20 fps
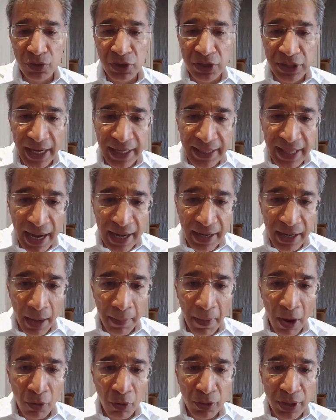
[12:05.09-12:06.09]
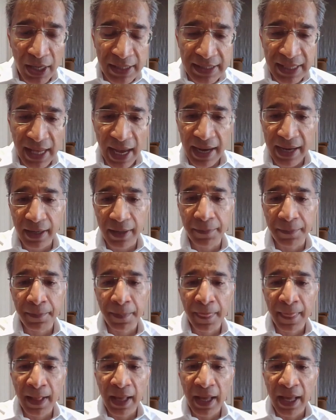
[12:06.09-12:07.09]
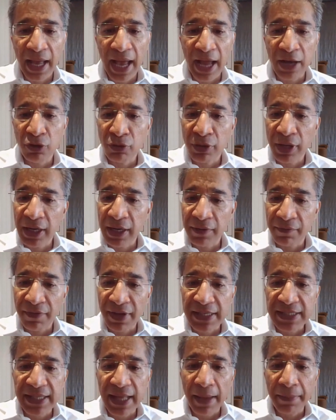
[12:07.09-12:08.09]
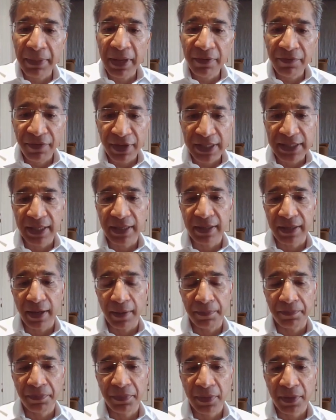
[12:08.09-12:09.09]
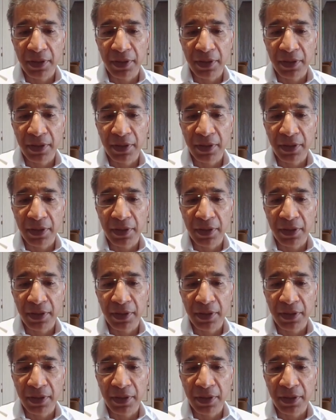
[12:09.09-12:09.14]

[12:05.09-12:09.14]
You set that amount aside and you can invest them in fixed income.